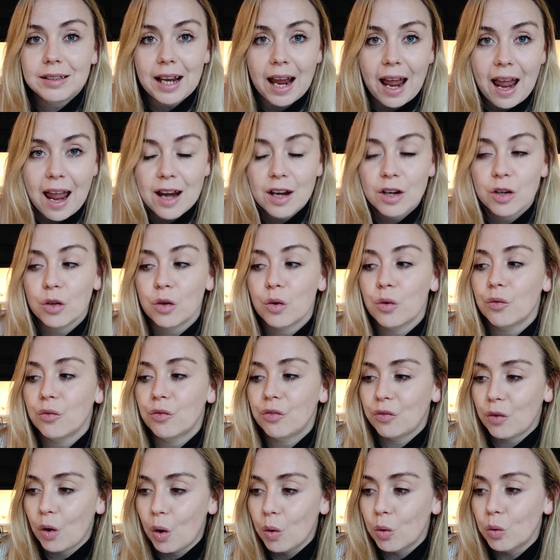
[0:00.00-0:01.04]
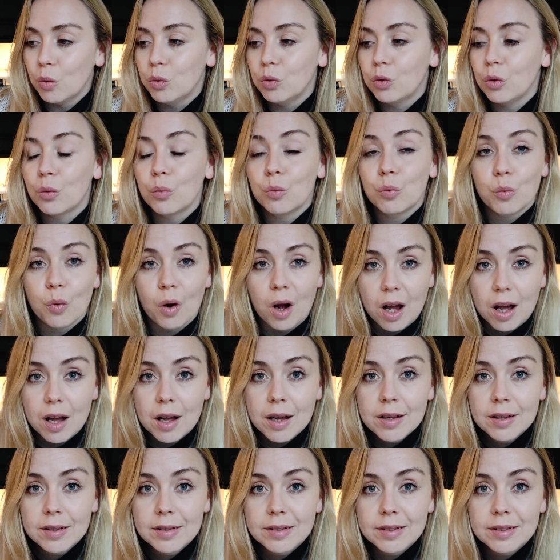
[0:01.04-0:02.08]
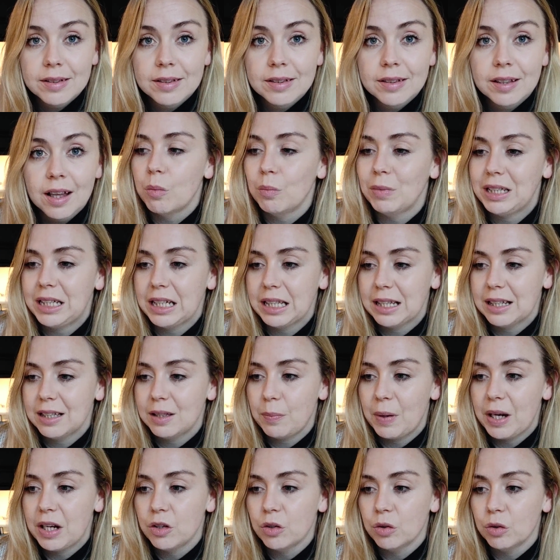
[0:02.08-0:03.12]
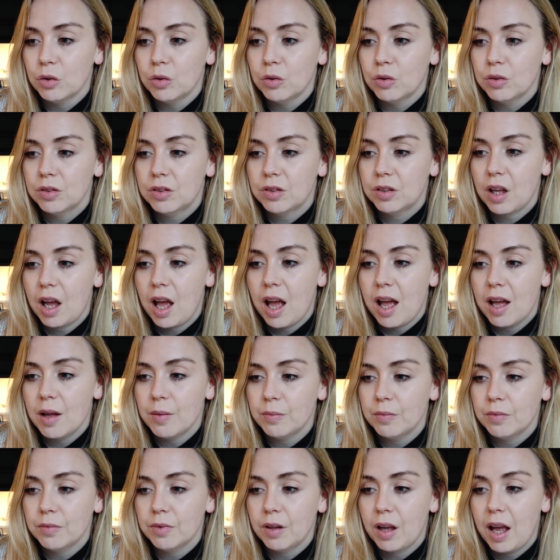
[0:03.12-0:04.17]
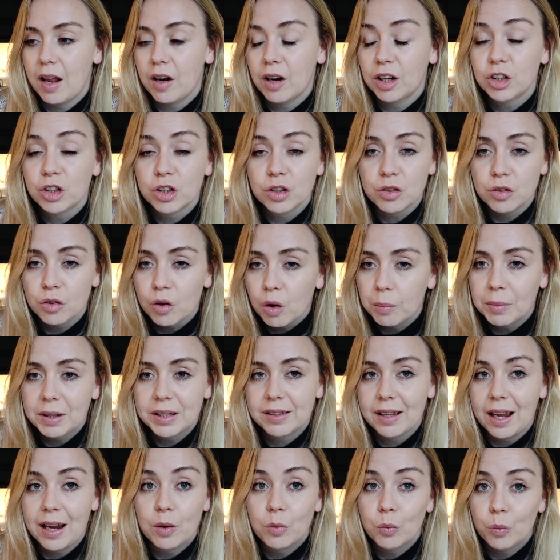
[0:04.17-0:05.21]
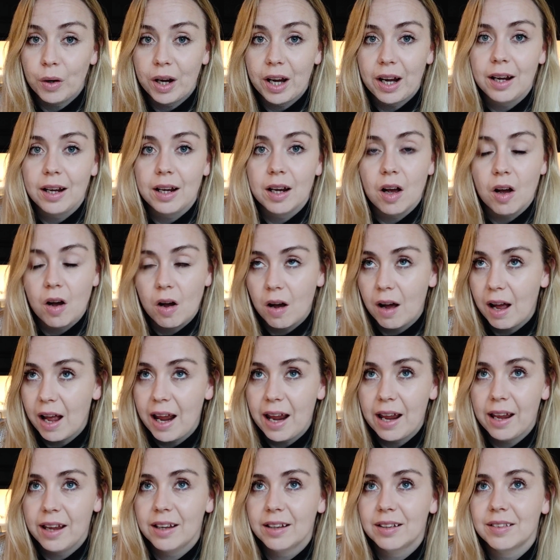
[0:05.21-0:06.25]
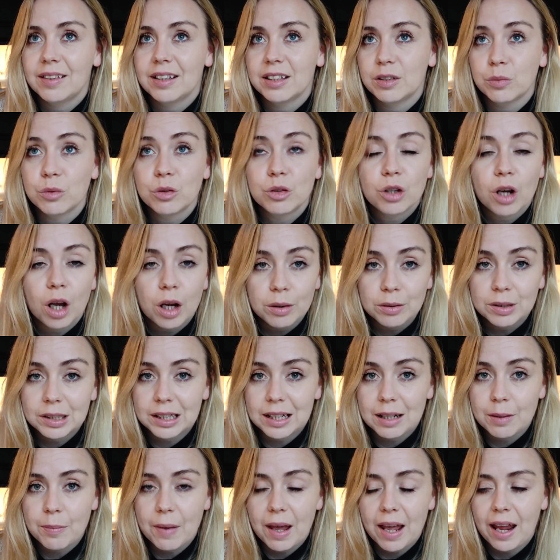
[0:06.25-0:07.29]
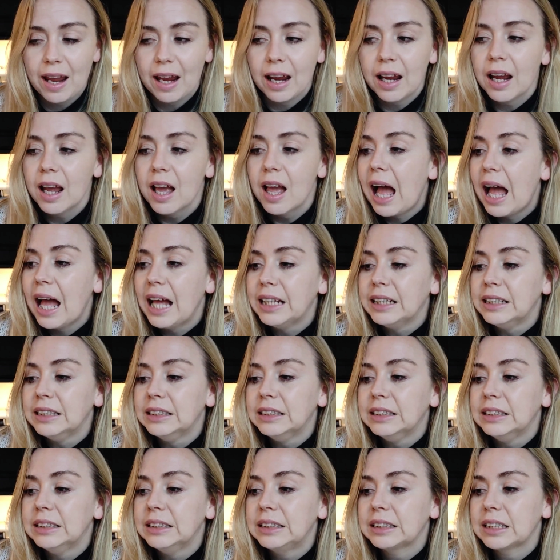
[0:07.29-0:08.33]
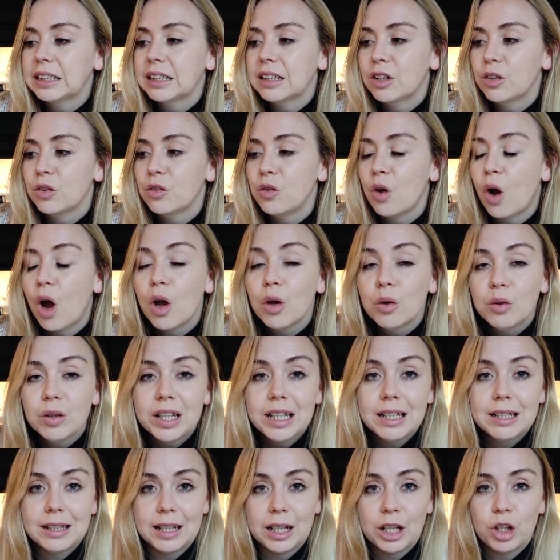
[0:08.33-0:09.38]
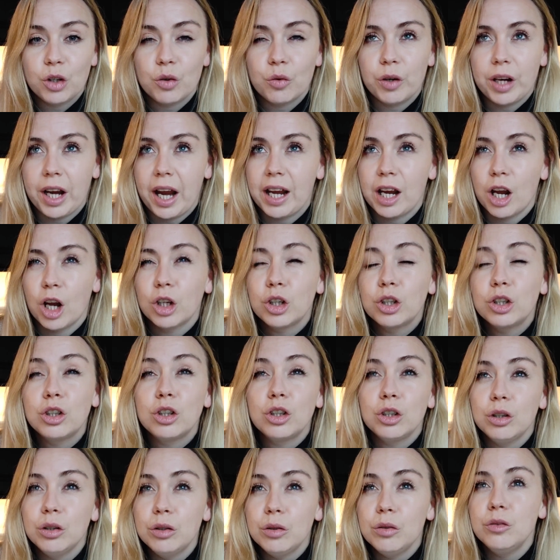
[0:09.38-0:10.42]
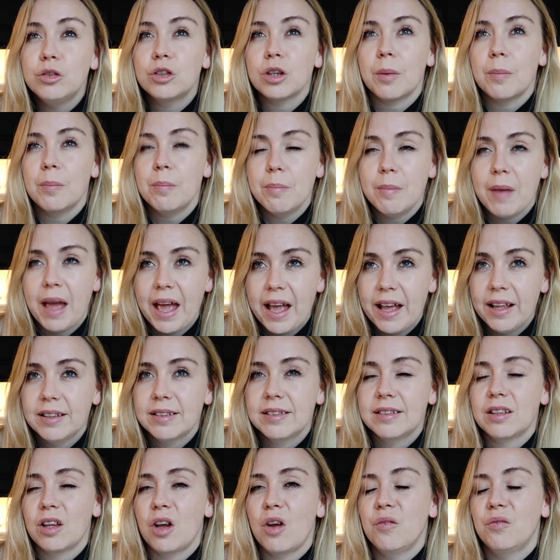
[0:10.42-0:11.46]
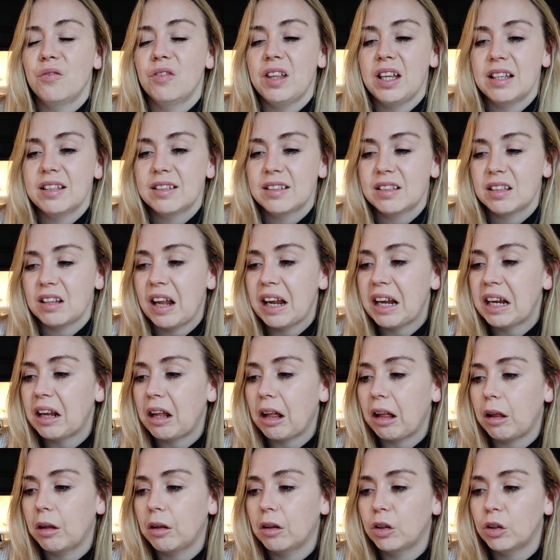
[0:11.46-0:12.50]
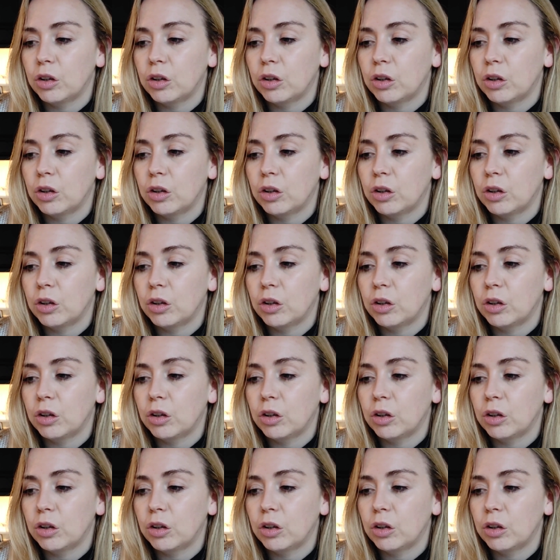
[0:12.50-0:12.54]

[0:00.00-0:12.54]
tenfold worse when we did the spindles. And I should not be saying this was totally me. And not only did it create a huge mess of this like